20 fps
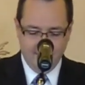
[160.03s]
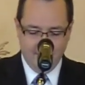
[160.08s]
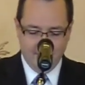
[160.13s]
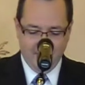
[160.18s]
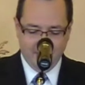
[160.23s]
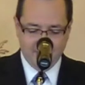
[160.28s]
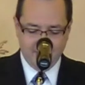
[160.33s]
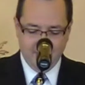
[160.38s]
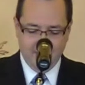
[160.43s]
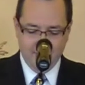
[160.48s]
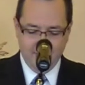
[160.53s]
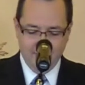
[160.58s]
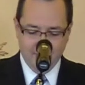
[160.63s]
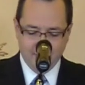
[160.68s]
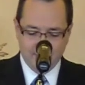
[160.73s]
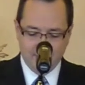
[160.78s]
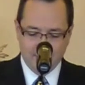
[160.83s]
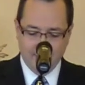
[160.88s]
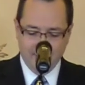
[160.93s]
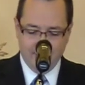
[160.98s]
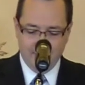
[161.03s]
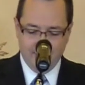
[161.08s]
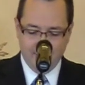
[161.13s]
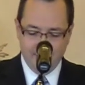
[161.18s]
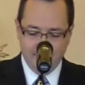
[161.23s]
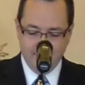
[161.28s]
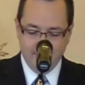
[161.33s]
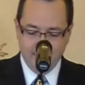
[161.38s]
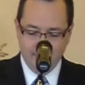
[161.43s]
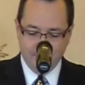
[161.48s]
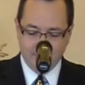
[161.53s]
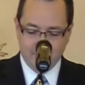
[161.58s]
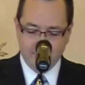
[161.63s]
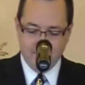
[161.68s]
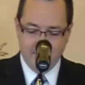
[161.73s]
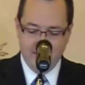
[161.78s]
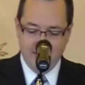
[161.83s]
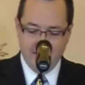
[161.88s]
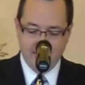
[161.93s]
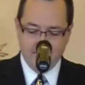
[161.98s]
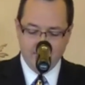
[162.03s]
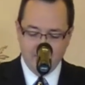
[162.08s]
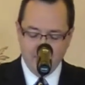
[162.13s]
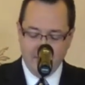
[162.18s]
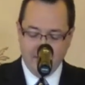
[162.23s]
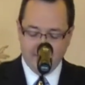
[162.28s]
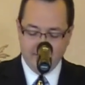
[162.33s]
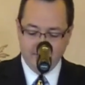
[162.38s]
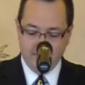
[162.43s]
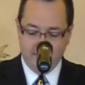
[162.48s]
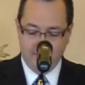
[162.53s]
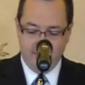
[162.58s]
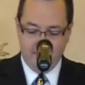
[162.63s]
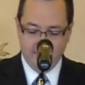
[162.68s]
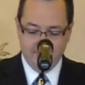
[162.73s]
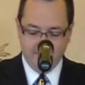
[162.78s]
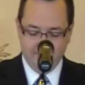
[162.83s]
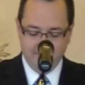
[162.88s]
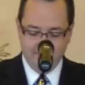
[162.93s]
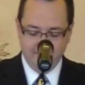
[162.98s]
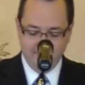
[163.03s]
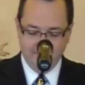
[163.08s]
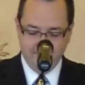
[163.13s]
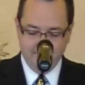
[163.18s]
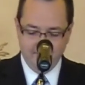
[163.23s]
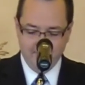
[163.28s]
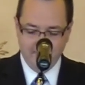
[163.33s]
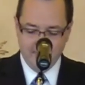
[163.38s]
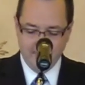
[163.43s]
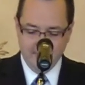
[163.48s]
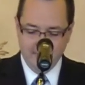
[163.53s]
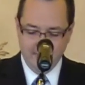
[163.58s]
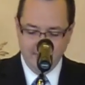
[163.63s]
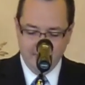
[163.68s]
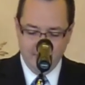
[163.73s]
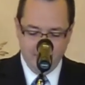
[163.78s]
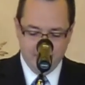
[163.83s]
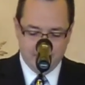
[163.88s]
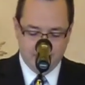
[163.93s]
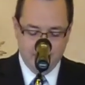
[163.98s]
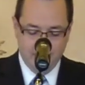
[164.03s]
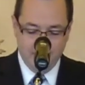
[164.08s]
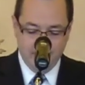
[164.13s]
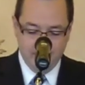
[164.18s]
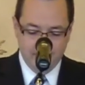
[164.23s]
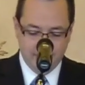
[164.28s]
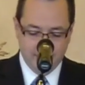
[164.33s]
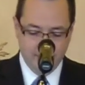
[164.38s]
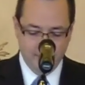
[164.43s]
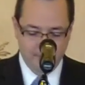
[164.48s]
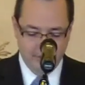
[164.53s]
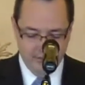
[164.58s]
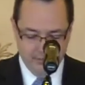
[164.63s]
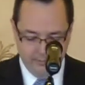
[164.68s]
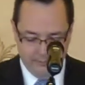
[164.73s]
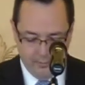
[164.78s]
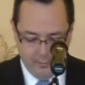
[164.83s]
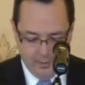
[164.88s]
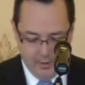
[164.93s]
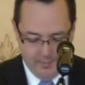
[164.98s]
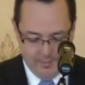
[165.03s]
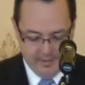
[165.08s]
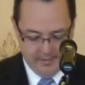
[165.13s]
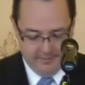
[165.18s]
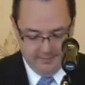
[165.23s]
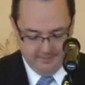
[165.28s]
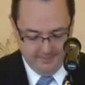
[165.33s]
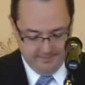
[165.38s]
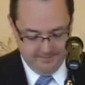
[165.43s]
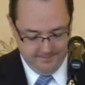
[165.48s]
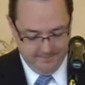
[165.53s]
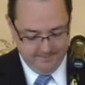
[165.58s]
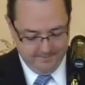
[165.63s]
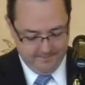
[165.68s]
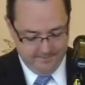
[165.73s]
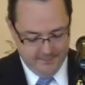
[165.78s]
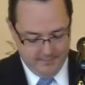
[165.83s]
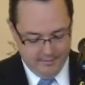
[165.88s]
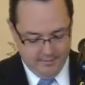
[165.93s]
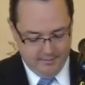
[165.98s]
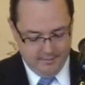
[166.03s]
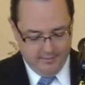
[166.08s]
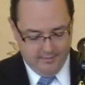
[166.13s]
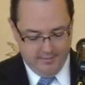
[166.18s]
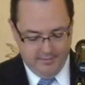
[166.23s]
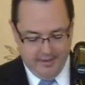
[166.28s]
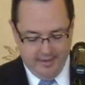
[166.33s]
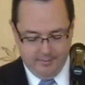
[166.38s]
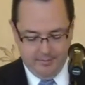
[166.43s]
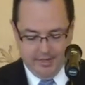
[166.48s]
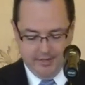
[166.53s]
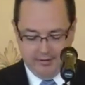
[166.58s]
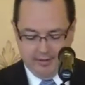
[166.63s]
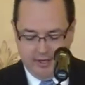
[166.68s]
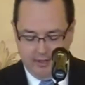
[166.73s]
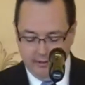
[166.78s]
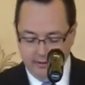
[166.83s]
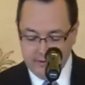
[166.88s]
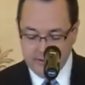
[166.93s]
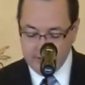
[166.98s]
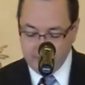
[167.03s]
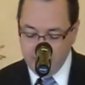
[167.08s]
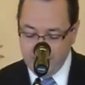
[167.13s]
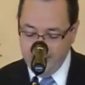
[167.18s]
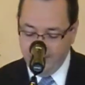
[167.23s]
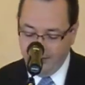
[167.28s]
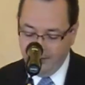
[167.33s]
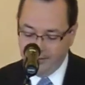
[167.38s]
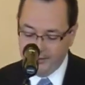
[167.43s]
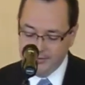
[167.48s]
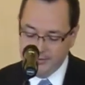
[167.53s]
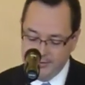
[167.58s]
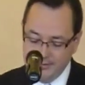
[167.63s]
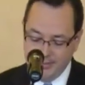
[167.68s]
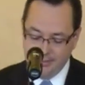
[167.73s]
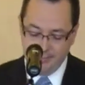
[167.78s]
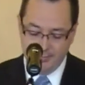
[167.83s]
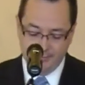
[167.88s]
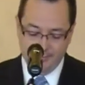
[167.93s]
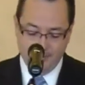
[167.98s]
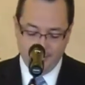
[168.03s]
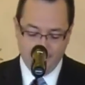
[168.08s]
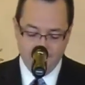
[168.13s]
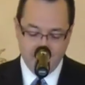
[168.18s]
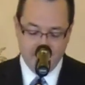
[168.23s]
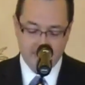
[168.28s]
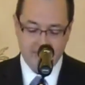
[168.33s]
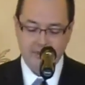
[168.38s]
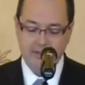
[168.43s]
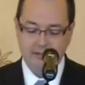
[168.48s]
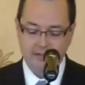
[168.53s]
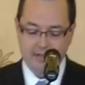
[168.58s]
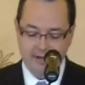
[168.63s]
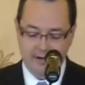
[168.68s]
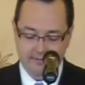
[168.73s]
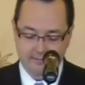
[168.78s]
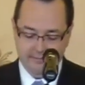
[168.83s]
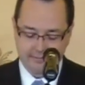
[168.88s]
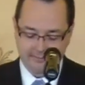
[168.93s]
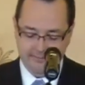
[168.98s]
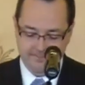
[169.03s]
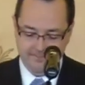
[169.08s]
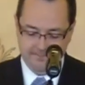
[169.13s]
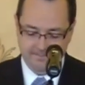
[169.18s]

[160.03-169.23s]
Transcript: About 10 years ago, there was a man who had it all. He was married to a beautiful woman. They had been college sweethearts and were very much in love.